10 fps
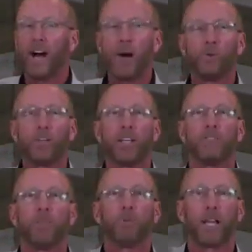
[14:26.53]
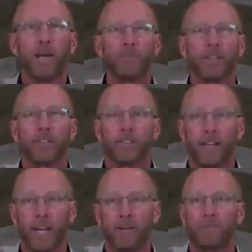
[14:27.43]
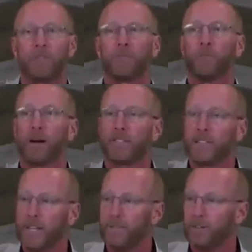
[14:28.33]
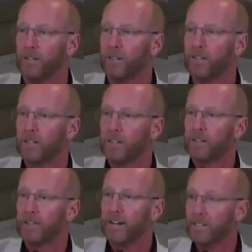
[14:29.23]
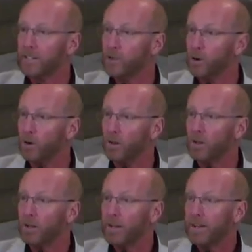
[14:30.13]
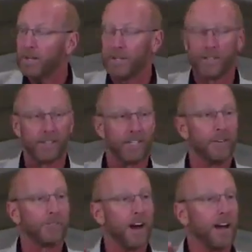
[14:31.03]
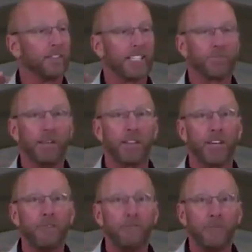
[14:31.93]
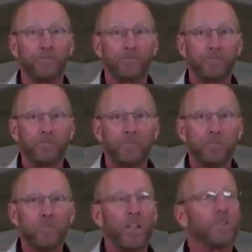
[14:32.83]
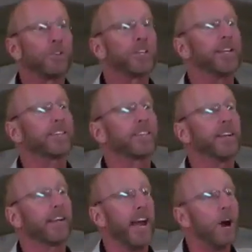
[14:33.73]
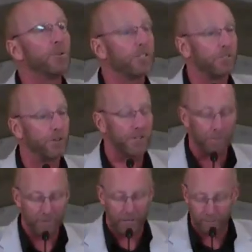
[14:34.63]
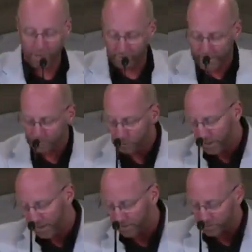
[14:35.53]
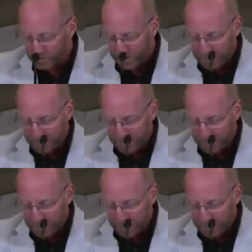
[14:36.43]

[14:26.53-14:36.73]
I will live a blameless life for my Savior. That's his goal. He says, if God lets me live, there's, it's going to count for something. My life will count.